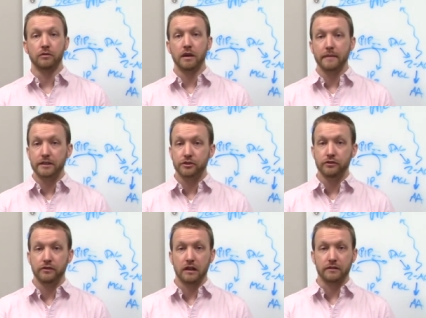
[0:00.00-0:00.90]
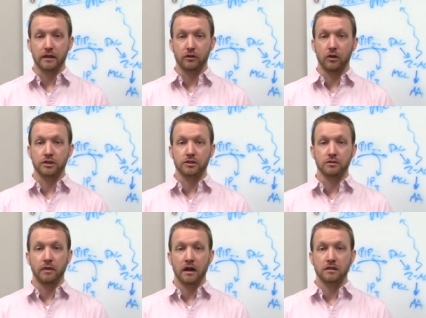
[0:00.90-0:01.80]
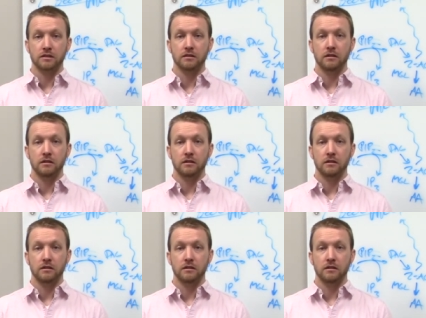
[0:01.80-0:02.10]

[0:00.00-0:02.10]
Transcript: the way, make sure you fill out that questions box.